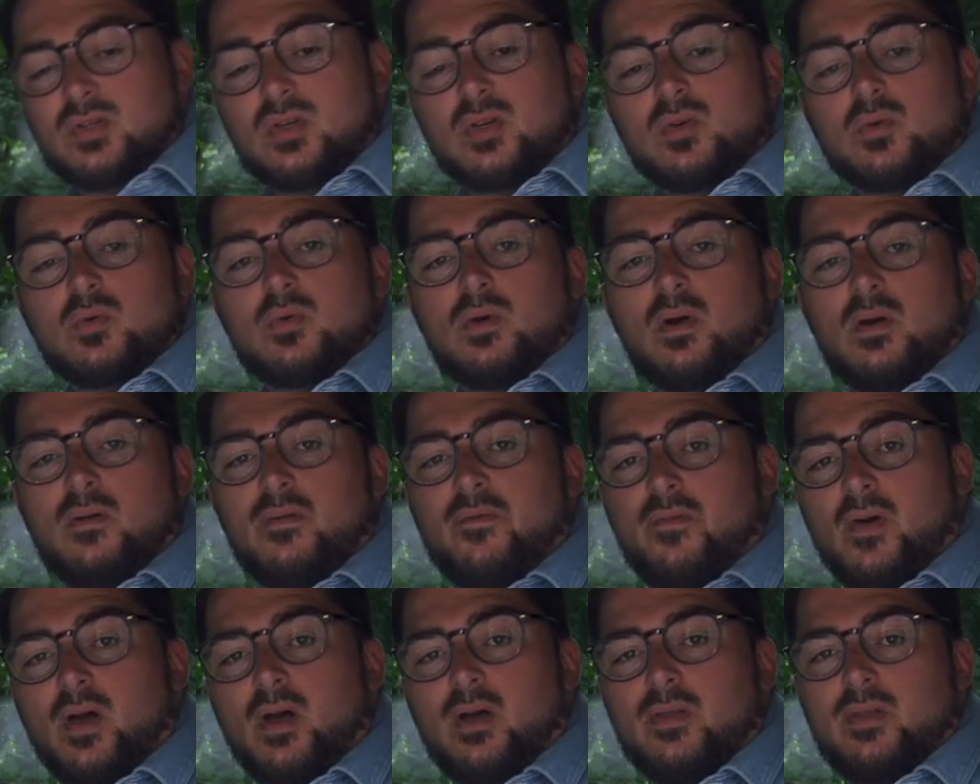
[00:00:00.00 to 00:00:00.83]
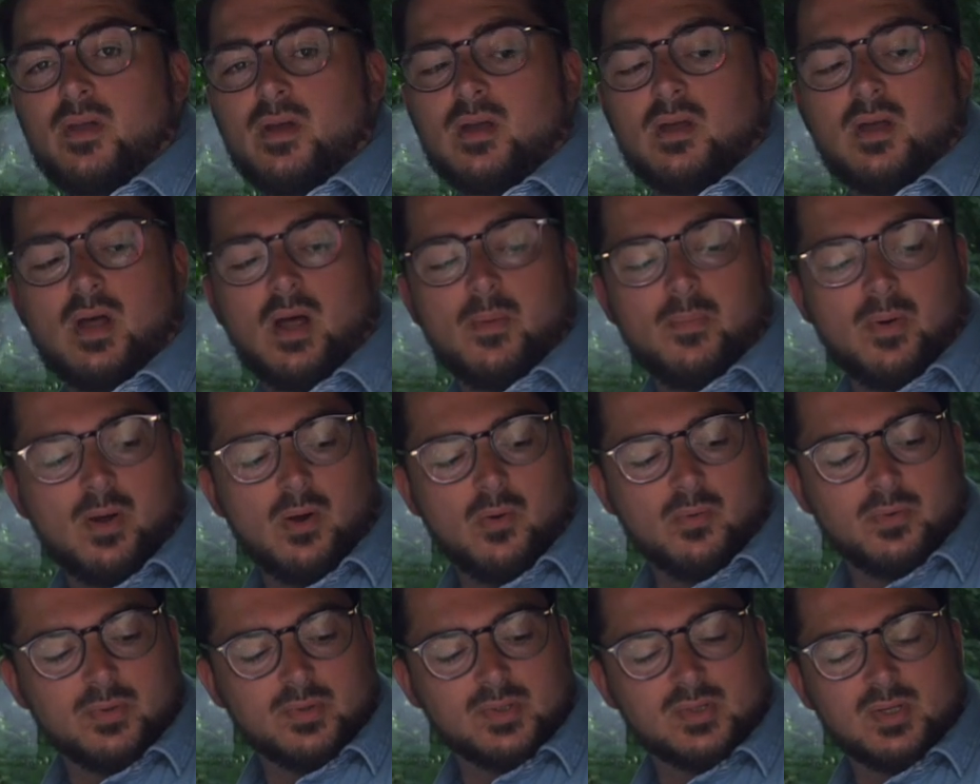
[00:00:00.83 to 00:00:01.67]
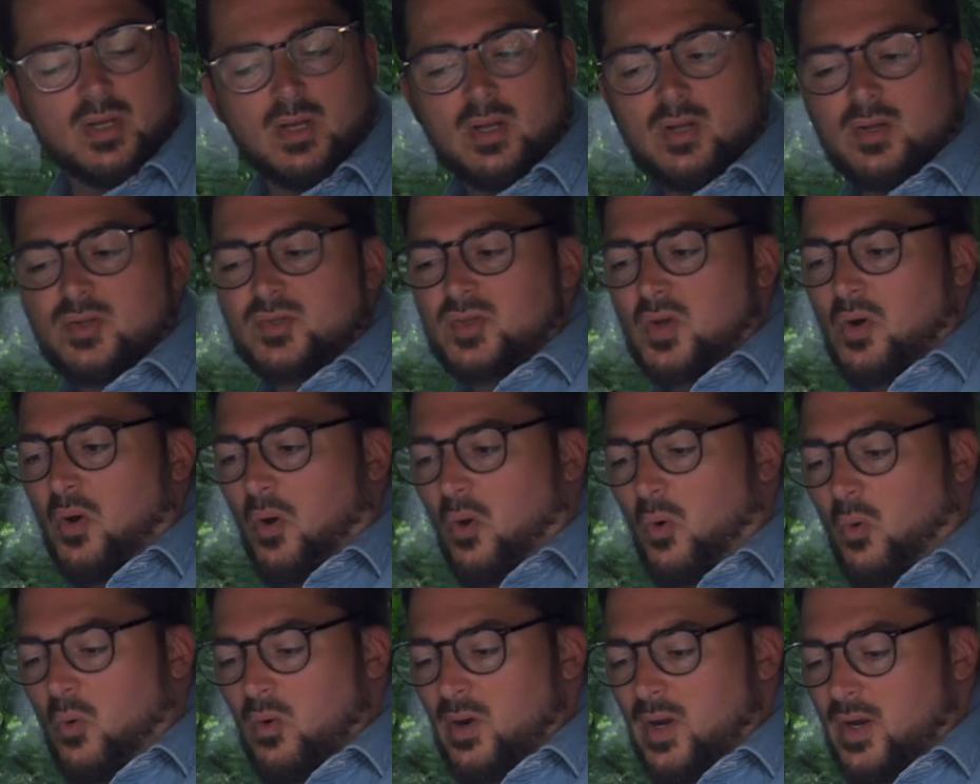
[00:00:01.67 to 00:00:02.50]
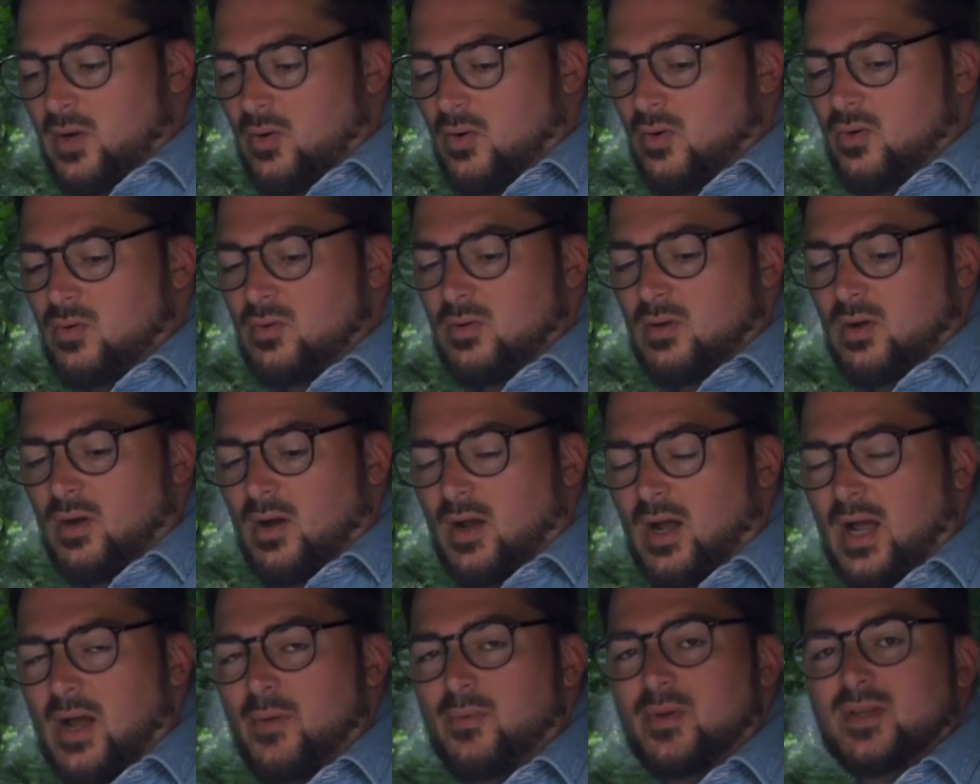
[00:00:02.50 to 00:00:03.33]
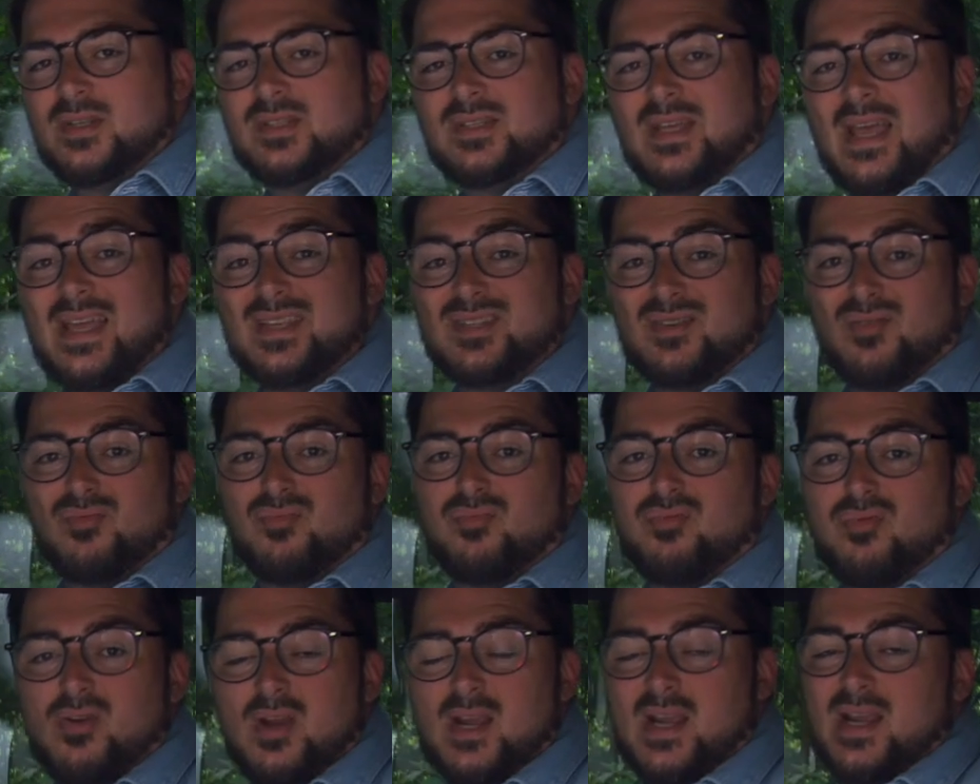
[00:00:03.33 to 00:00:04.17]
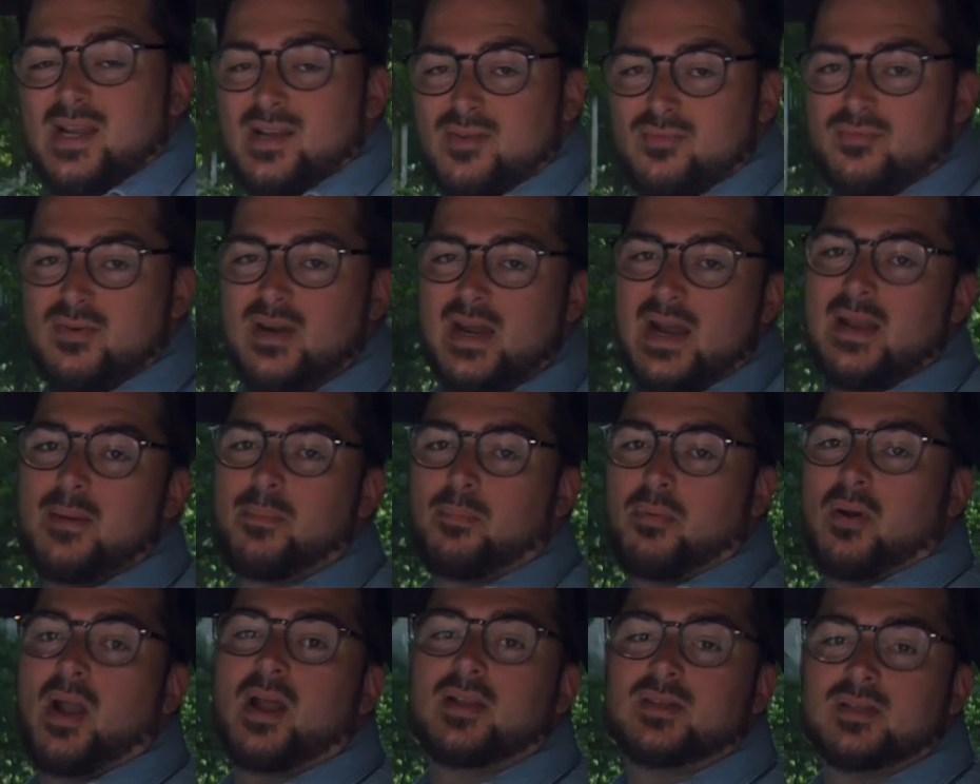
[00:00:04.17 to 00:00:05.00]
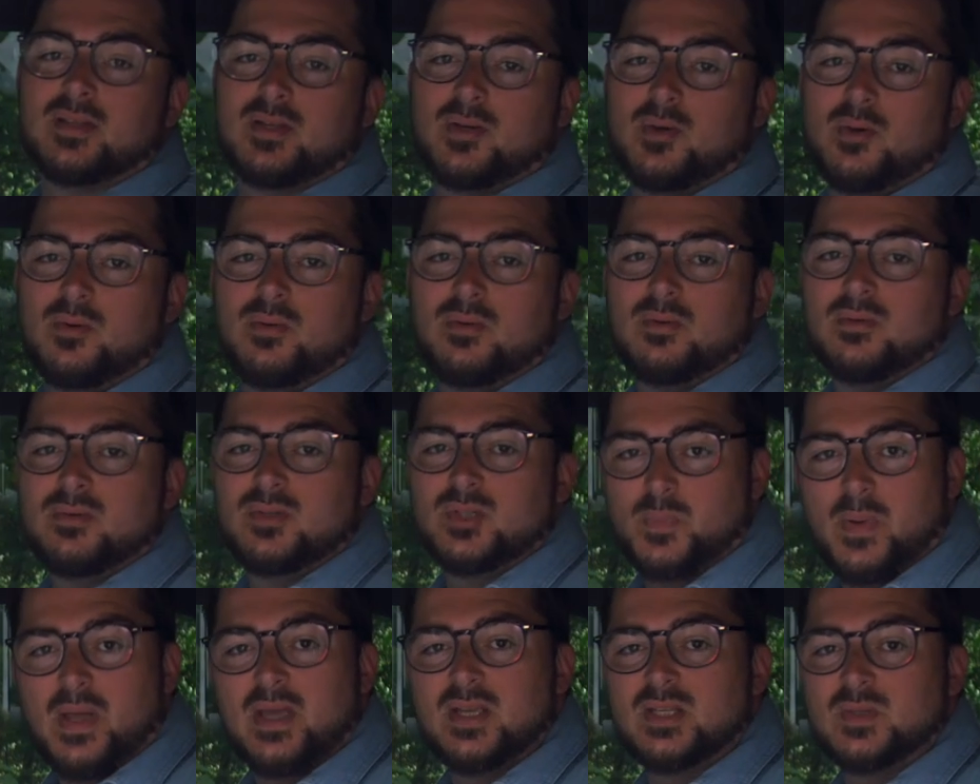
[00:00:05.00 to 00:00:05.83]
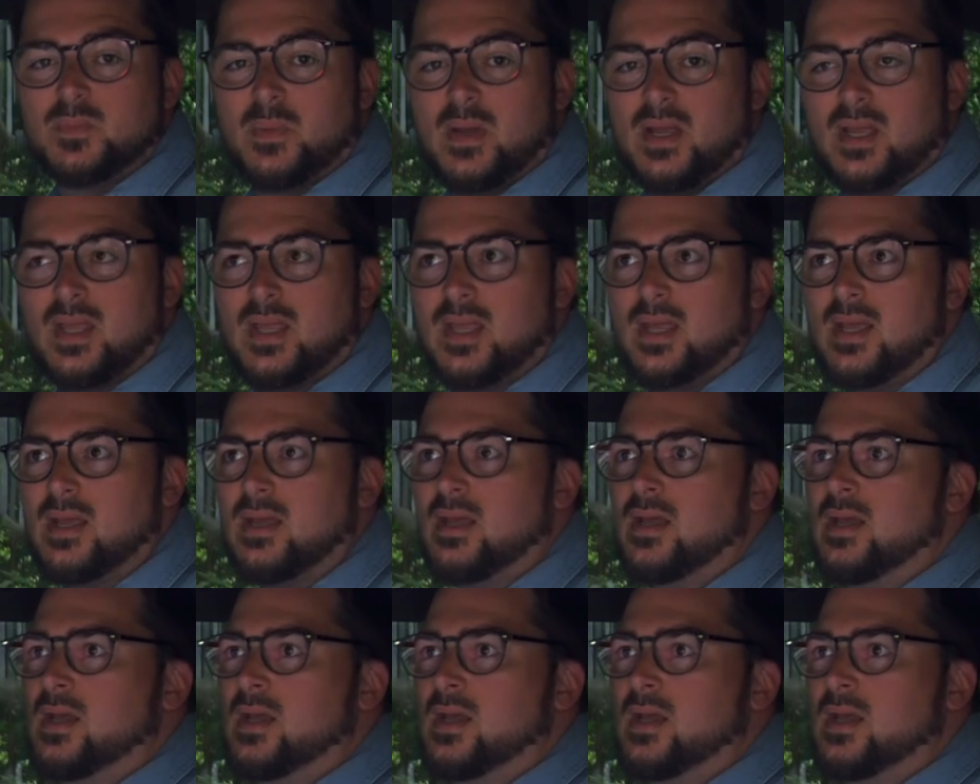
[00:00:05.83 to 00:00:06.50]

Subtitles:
2 further cup holders. So all in all, I would say it's a really, really practical space back here.